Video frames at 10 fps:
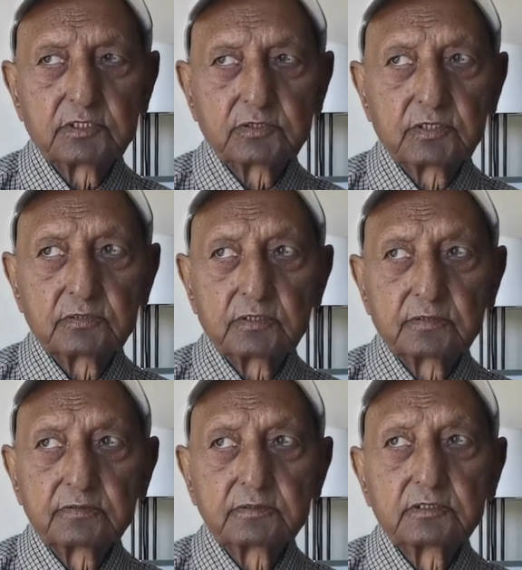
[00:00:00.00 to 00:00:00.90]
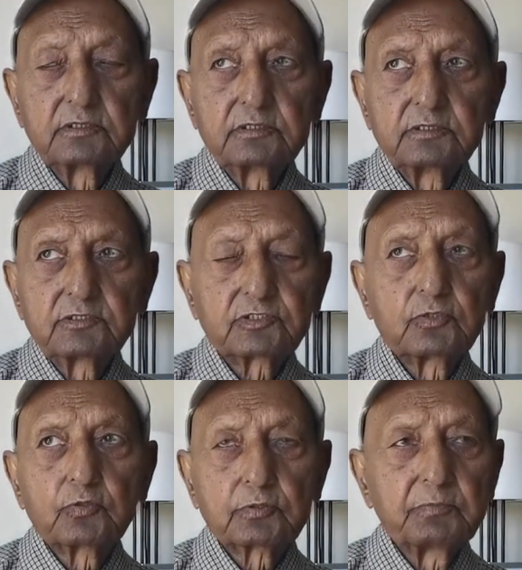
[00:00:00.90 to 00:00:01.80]
No.
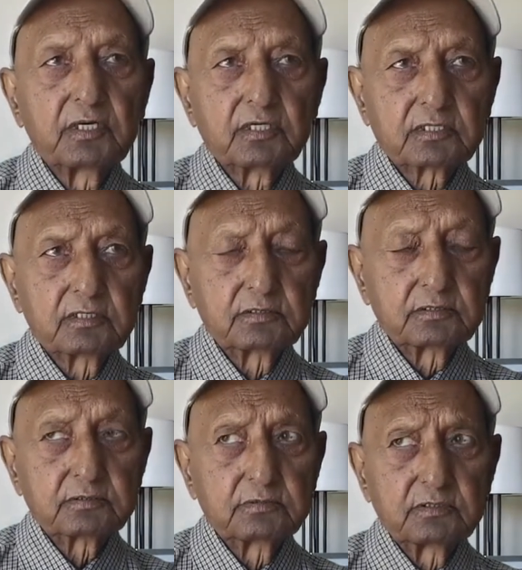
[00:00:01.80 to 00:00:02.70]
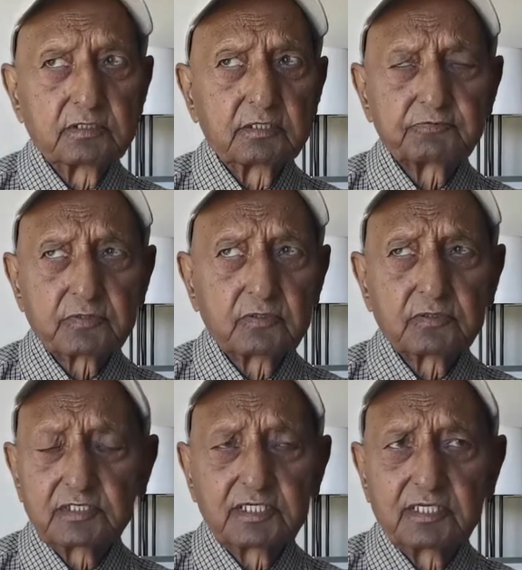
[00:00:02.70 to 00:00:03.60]
Stoke Mark, I
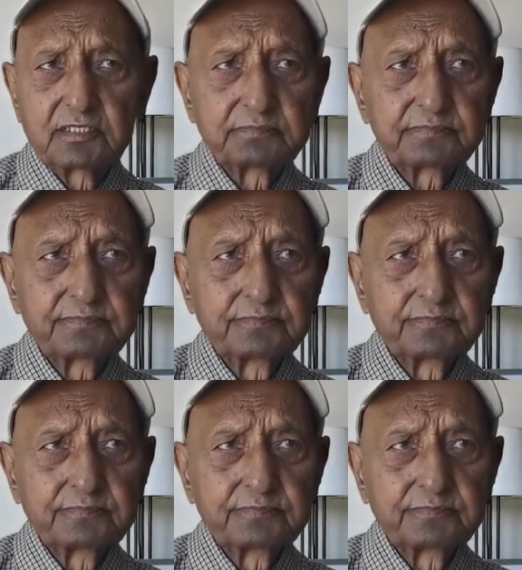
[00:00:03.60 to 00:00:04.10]
forgot the name.